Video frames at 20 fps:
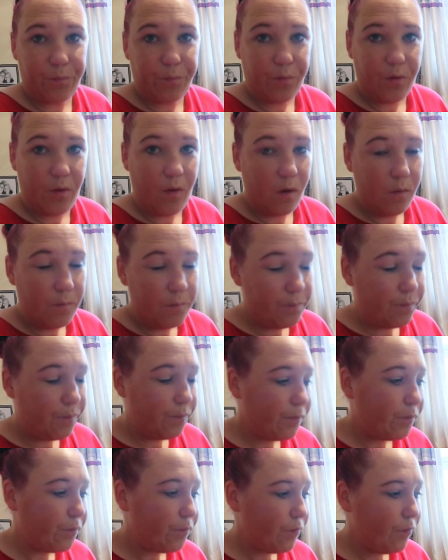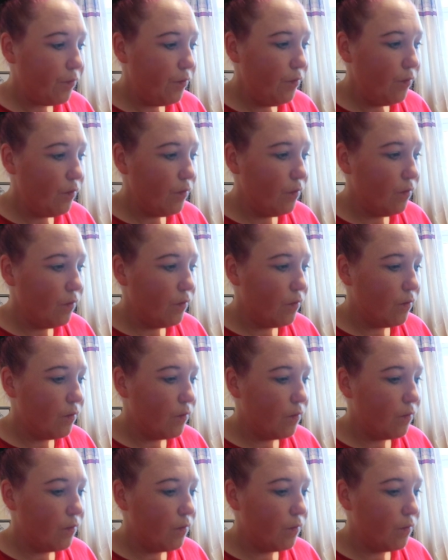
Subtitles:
(silence)